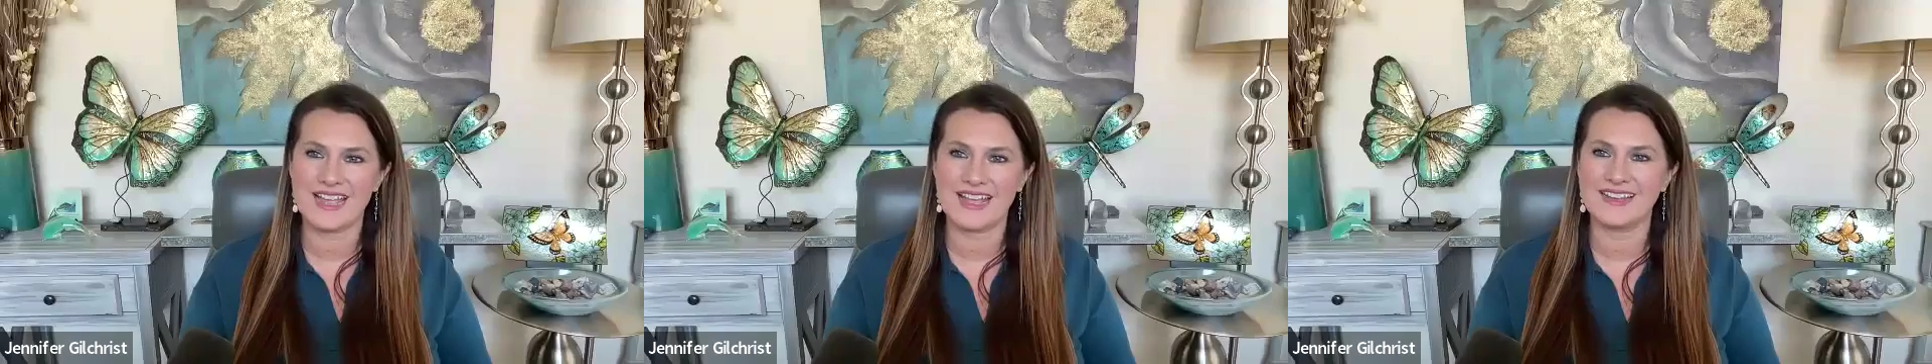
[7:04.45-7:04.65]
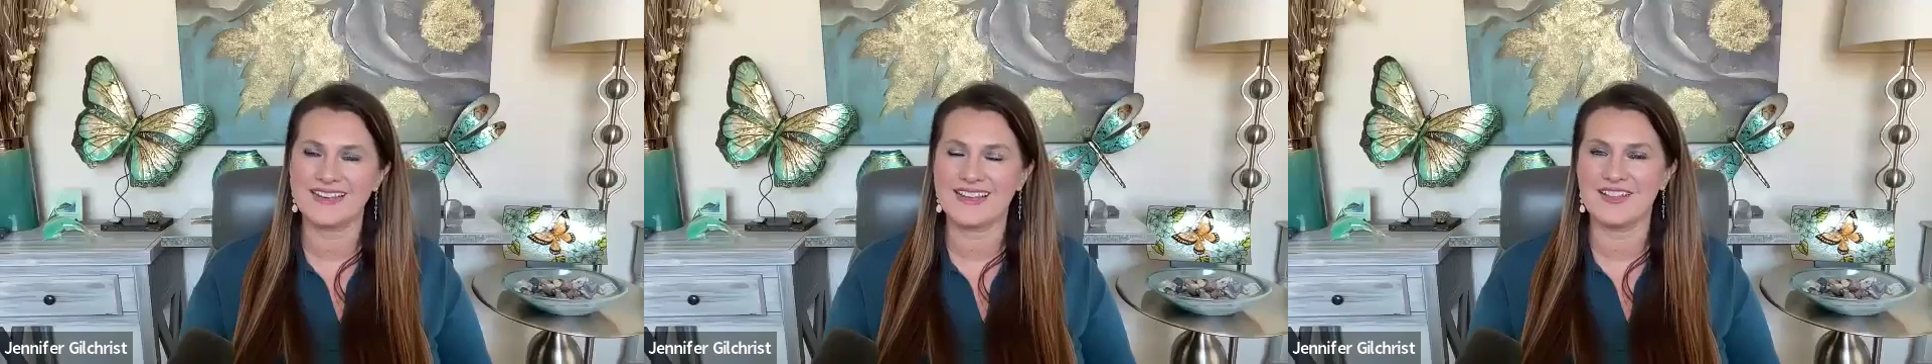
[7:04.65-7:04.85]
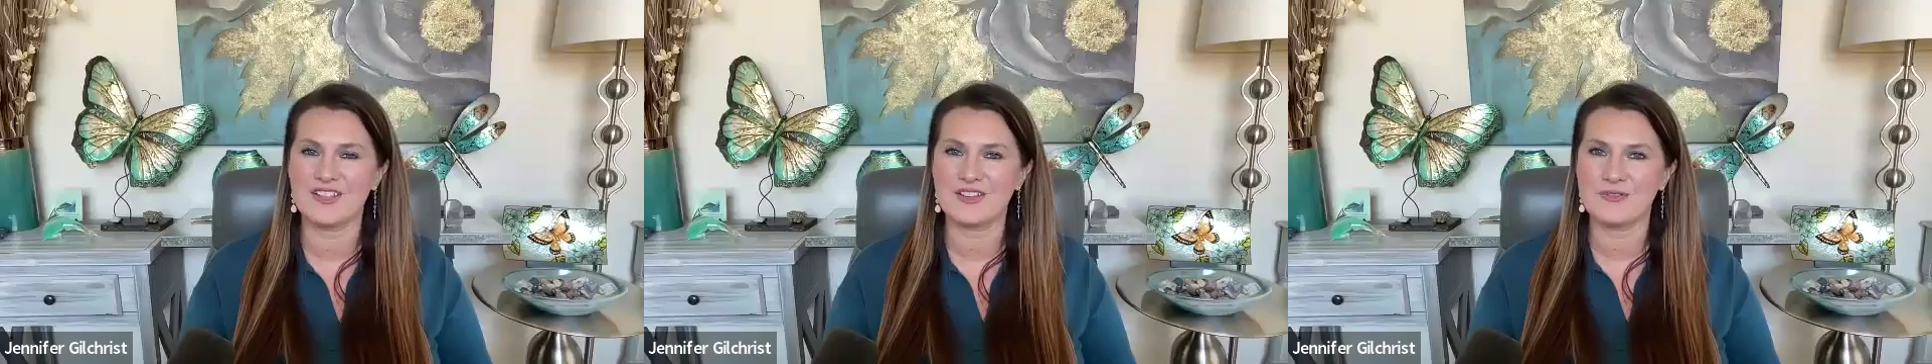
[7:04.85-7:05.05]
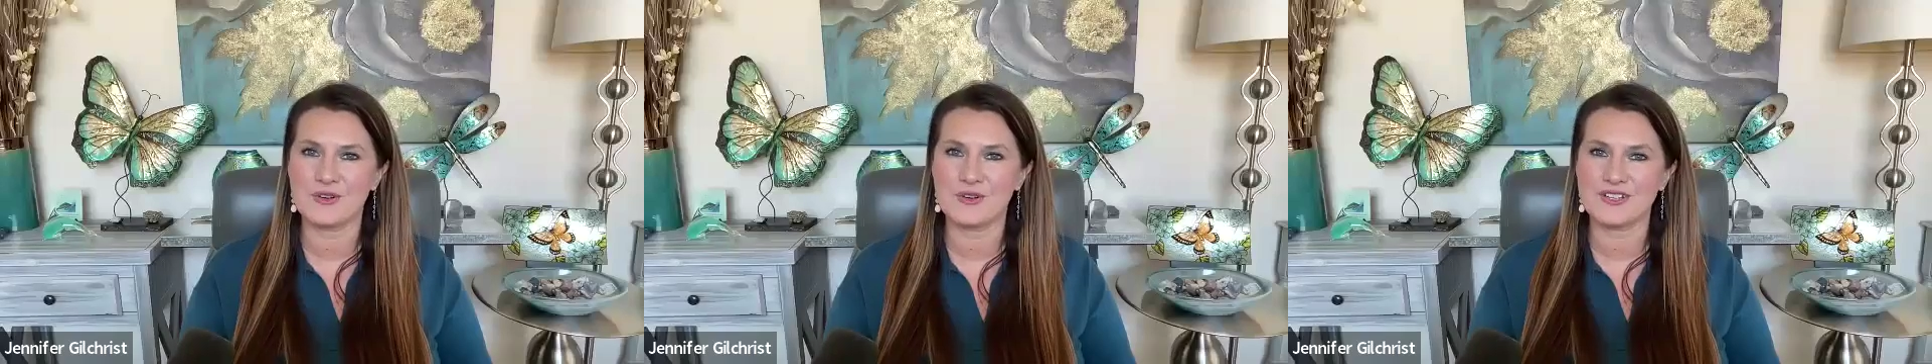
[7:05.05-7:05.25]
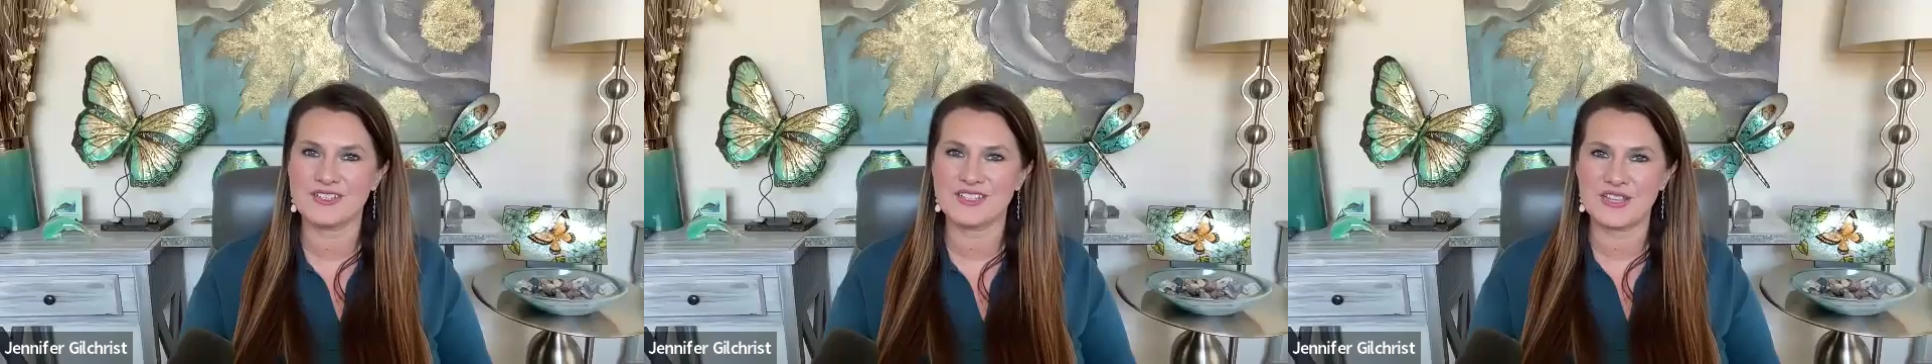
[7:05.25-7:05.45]
And I look
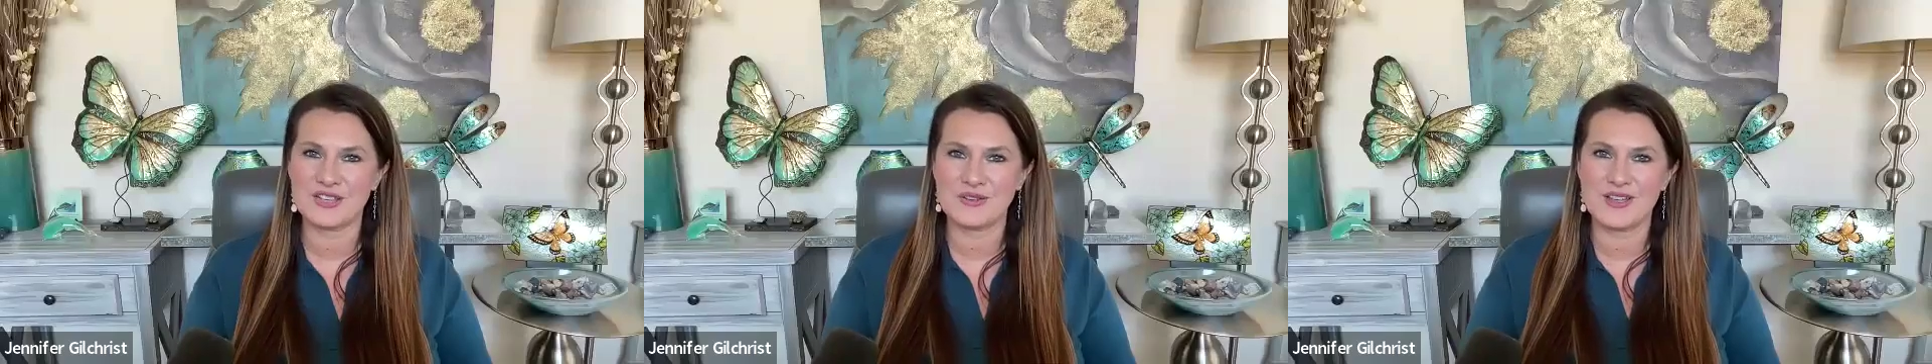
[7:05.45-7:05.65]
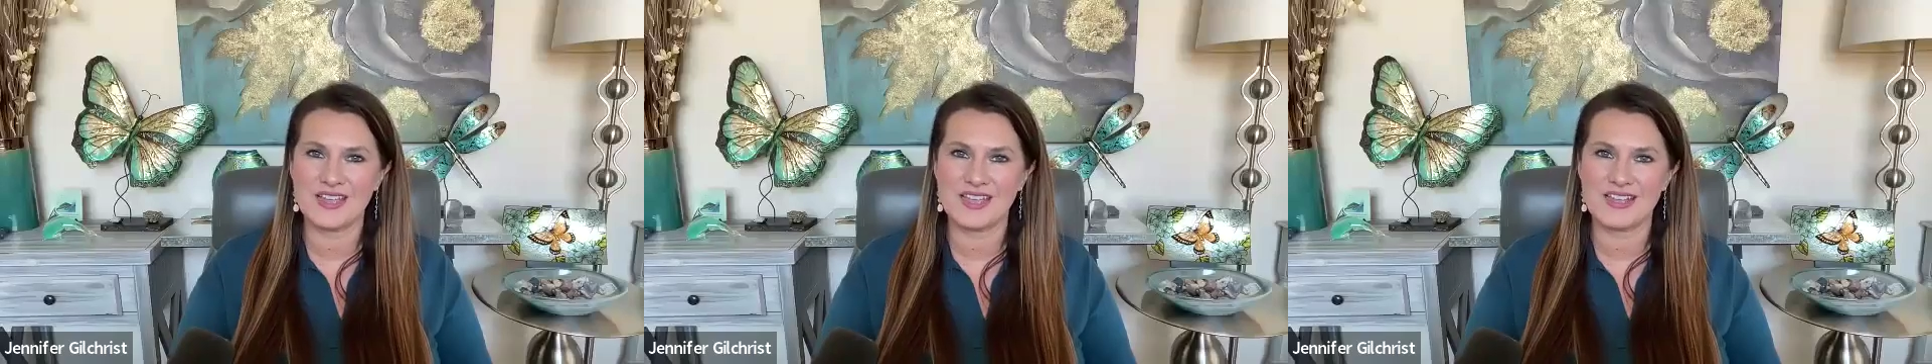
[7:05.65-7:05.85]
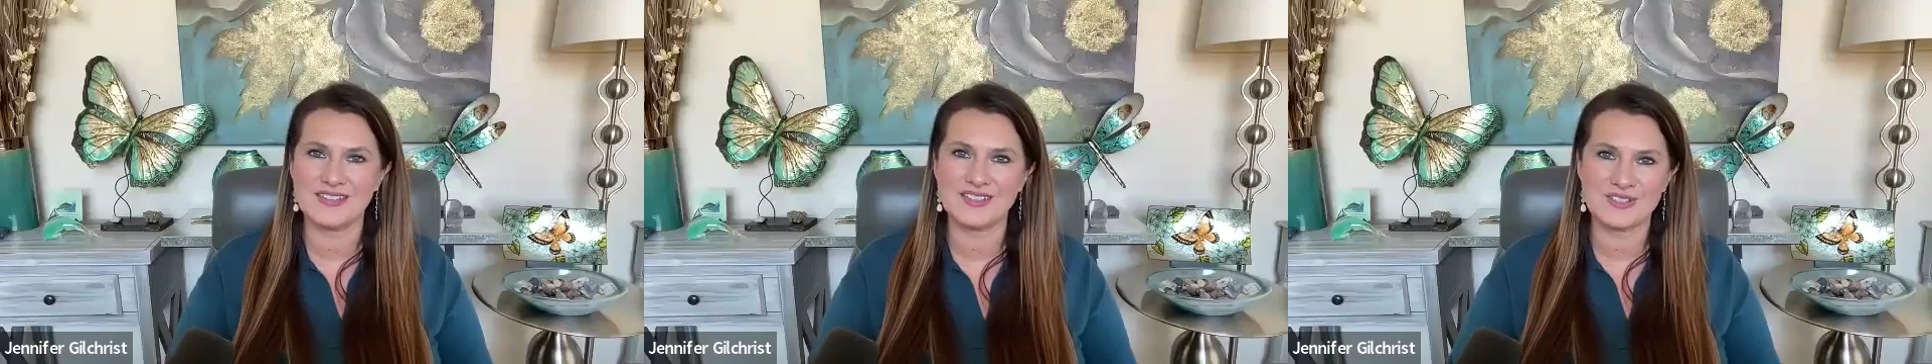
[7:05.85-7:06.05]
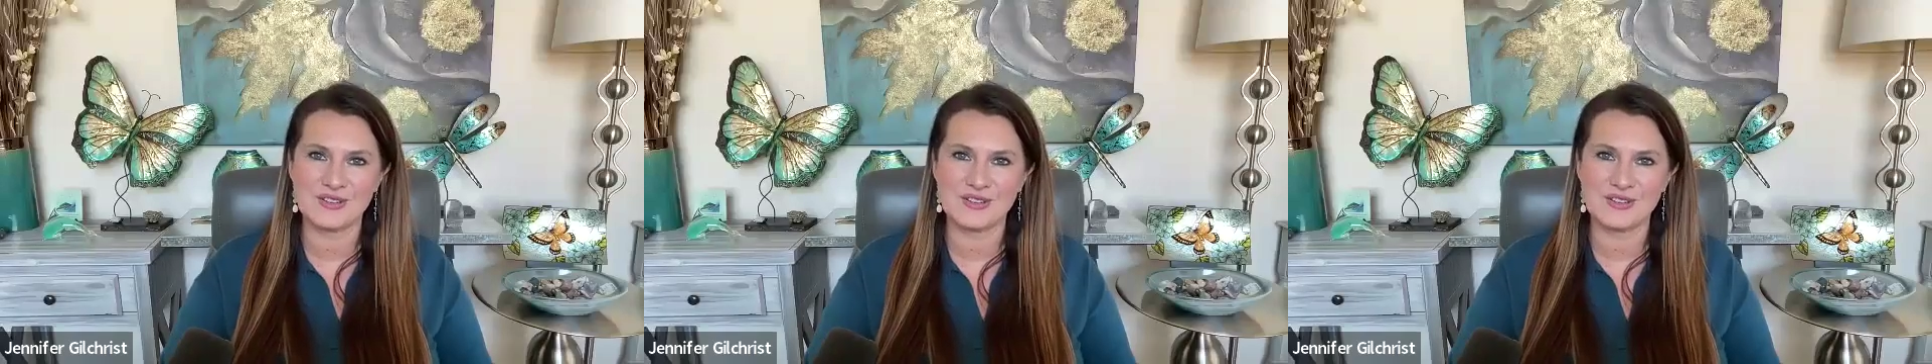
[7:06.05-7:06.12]
forward to seeing you again